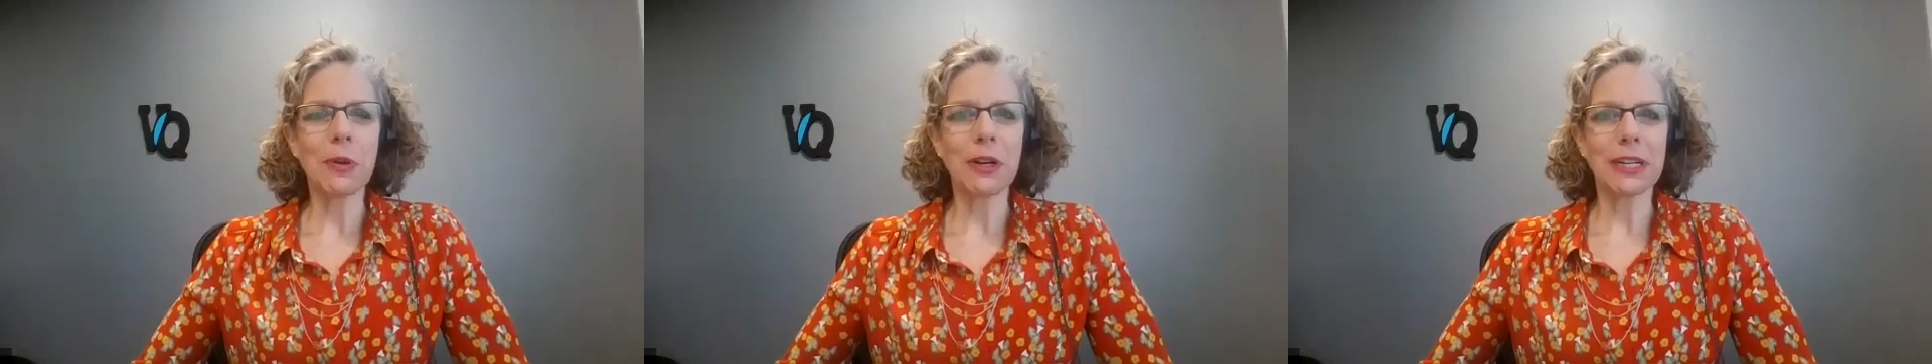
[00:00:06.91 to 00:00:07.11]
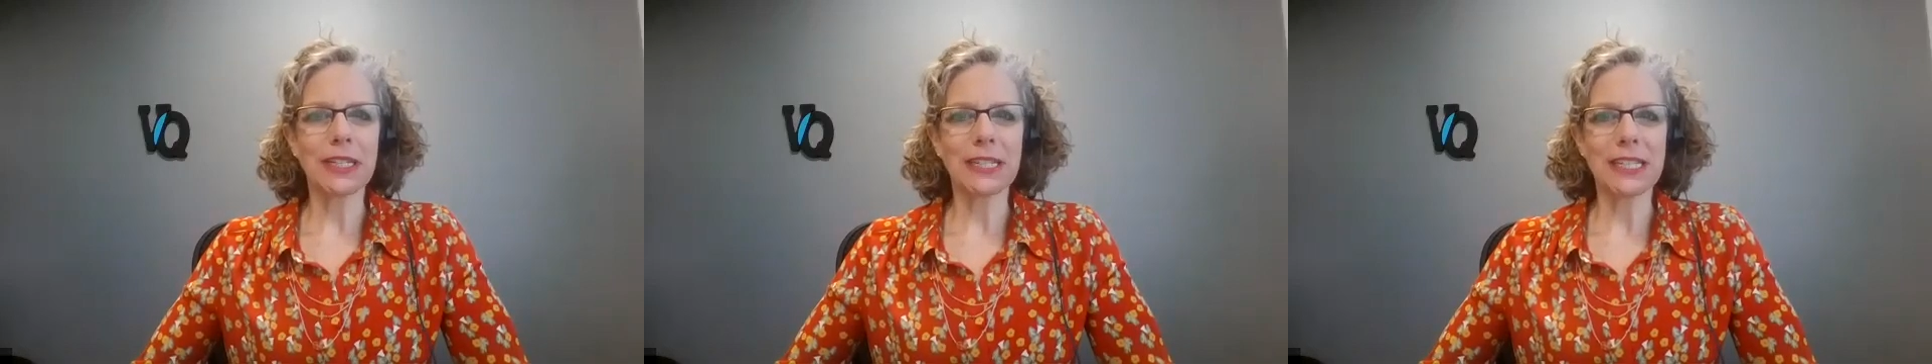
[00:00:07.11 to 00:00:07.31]

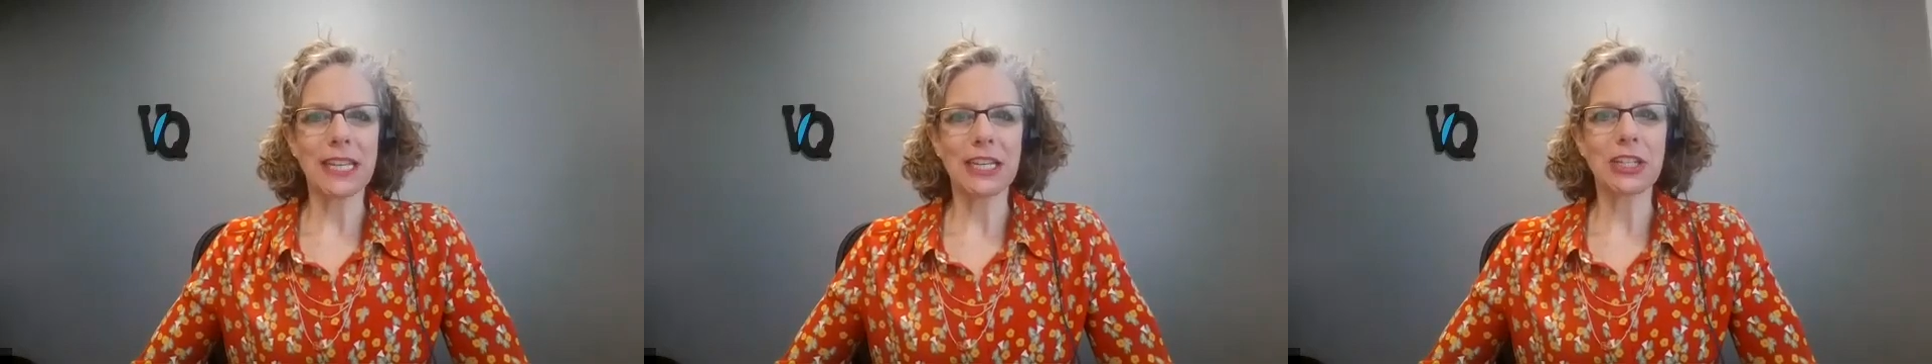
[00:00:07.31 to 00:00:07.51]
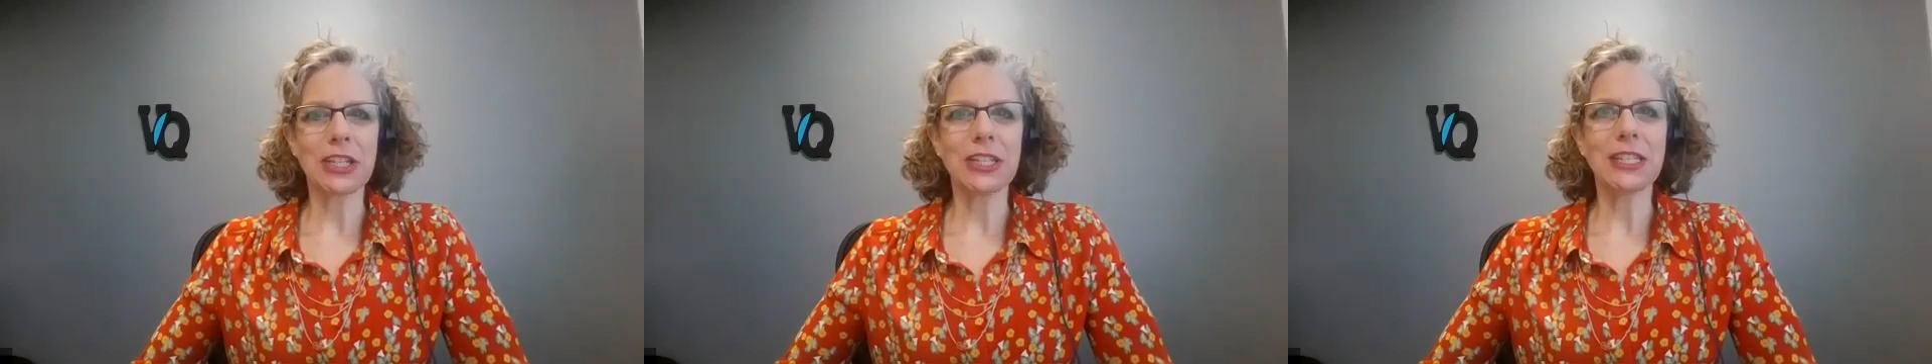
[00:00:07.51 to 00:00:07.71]

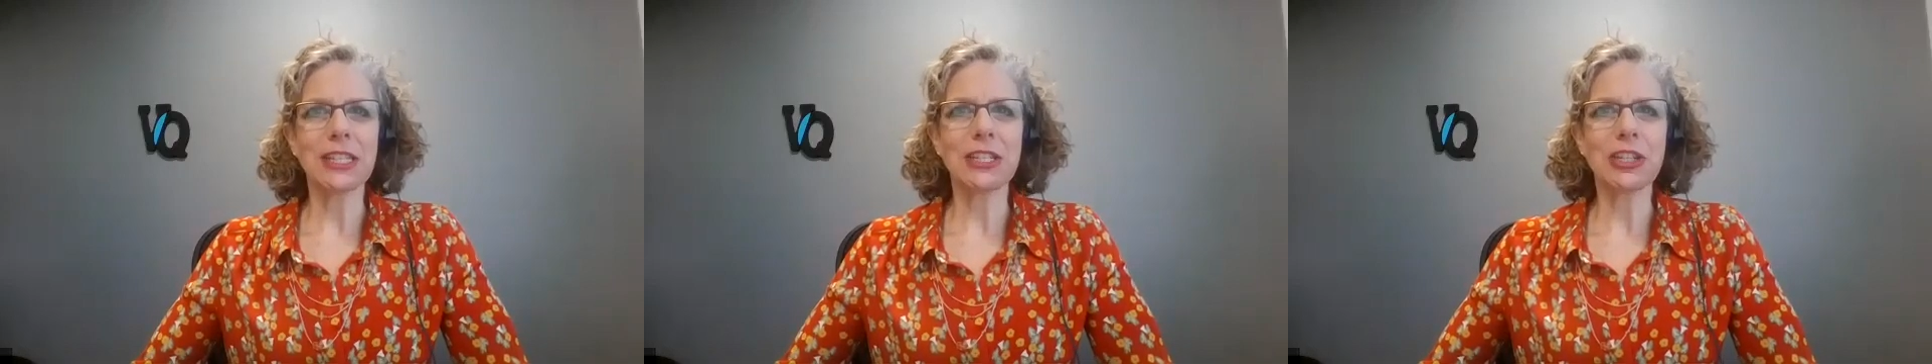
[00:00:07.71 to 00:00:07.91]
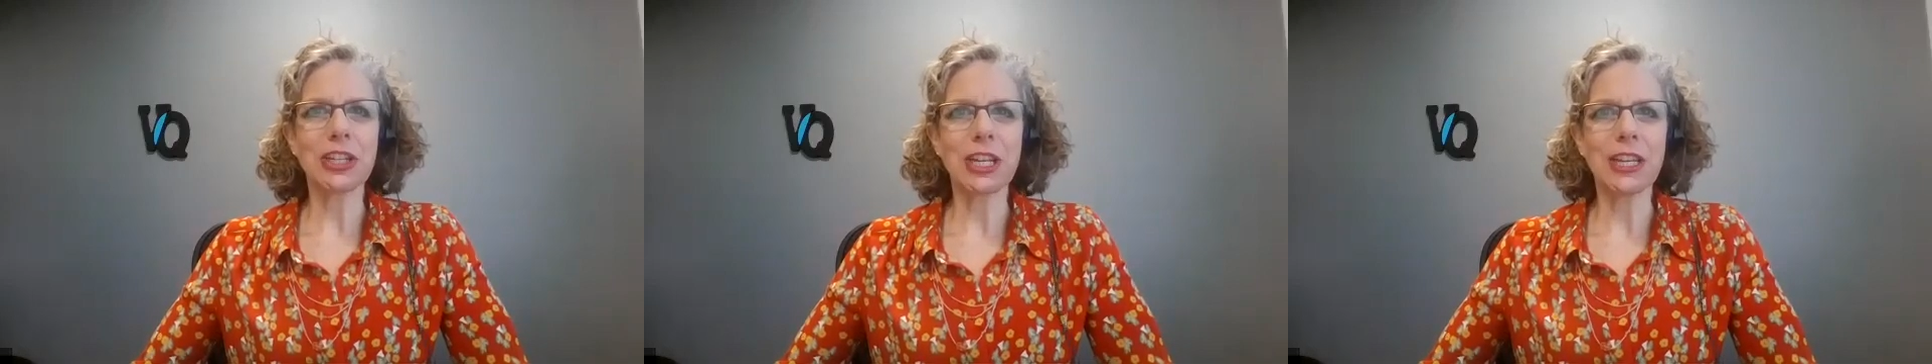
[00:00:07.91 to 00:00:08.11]
organizations
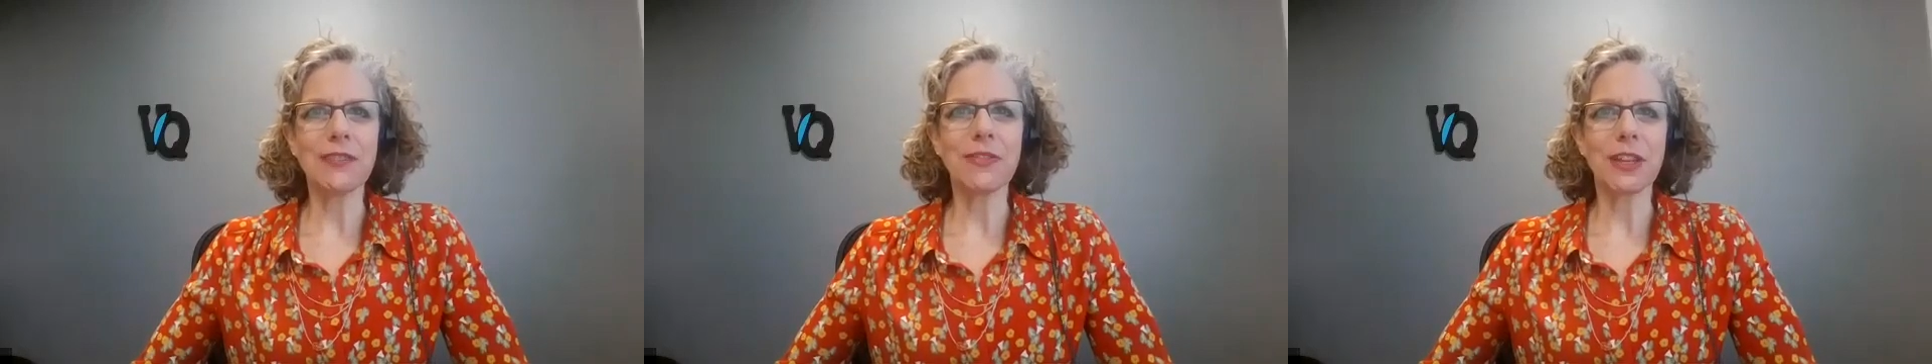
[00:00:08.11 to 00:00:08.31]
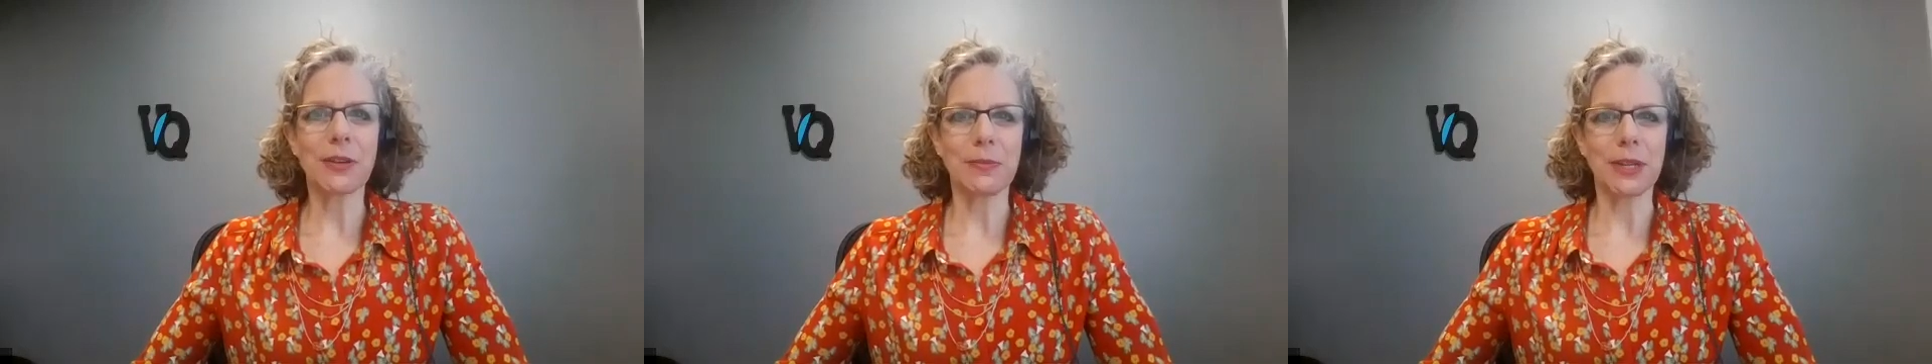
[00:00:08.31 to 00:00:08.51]

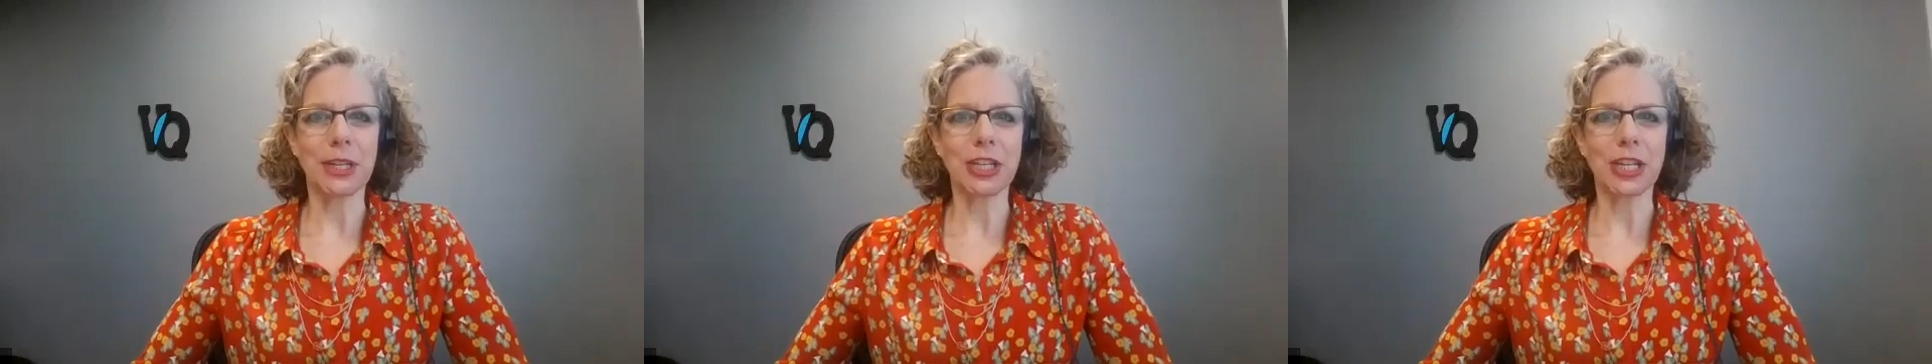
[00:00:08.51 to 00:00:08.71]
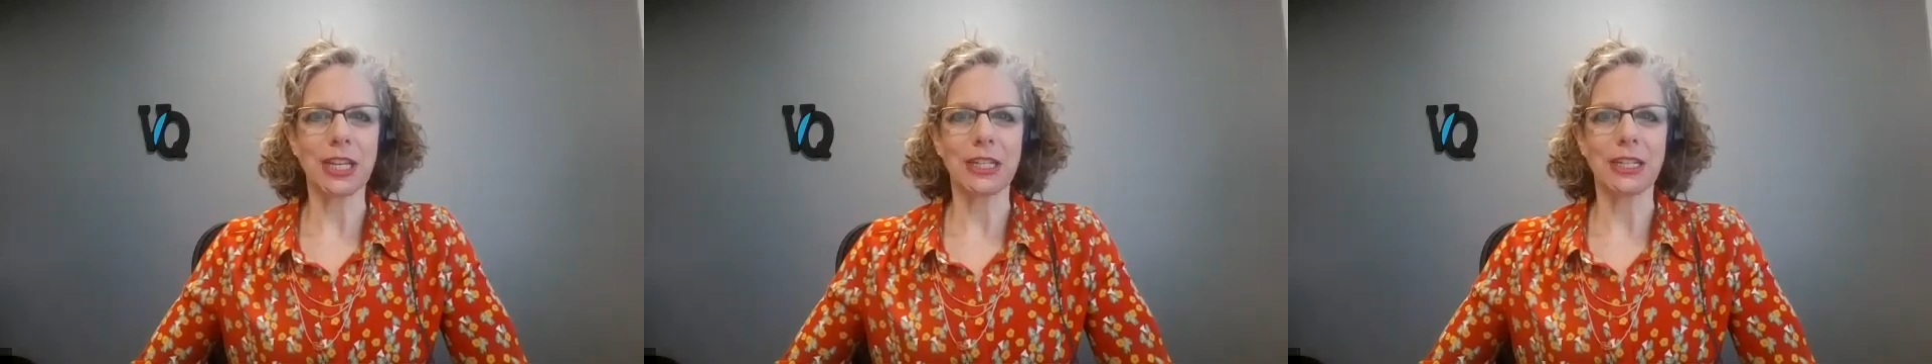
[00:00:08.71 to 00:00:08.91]
achieve their
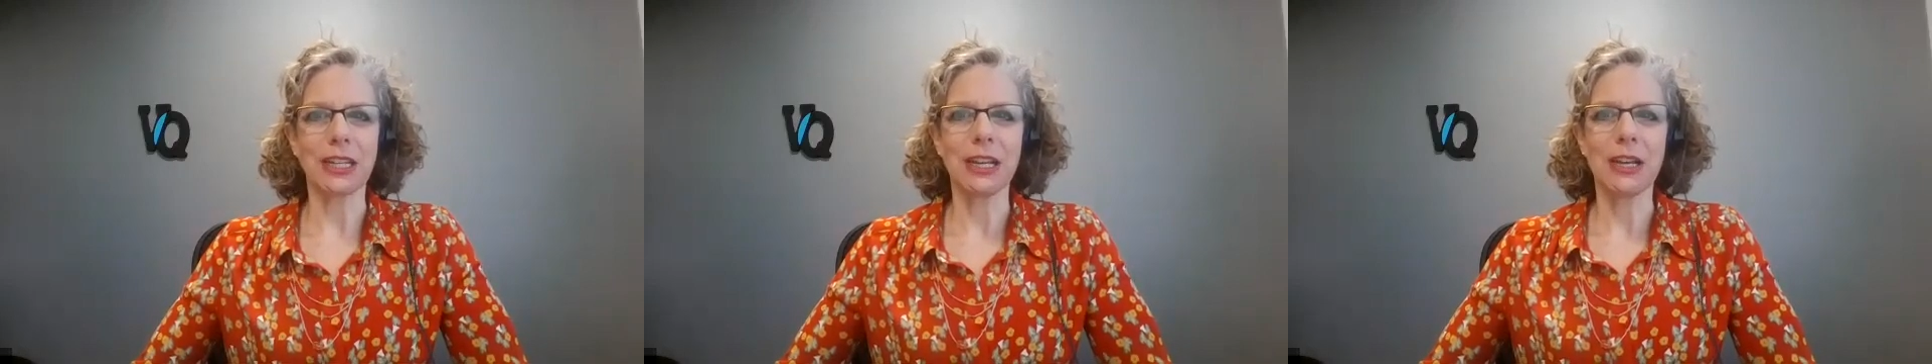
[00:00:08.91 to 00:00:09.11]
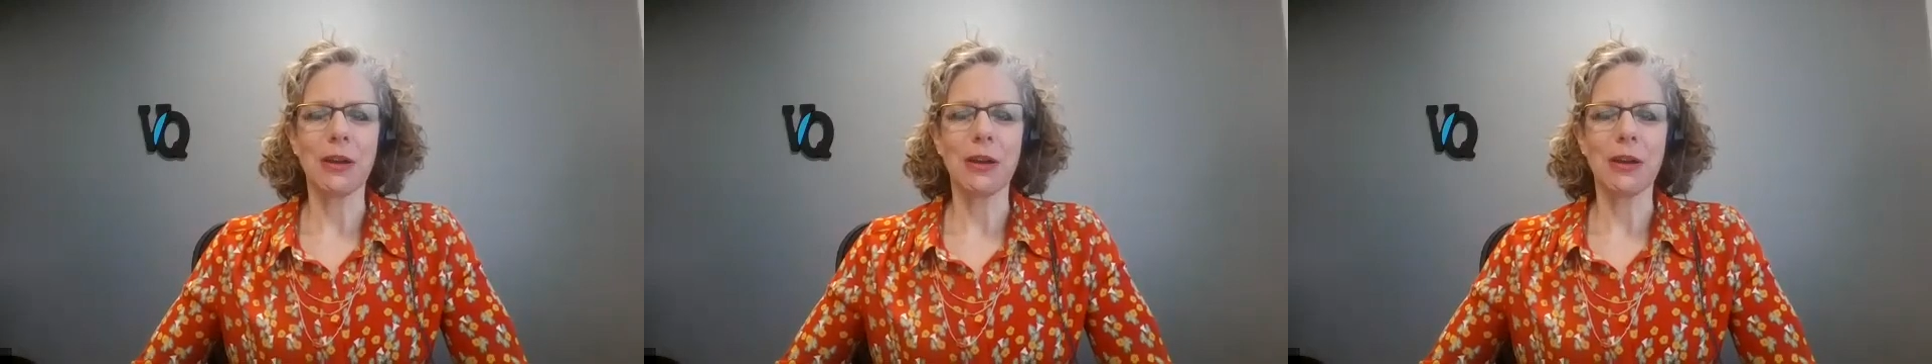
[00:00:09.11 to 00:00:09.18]
mission,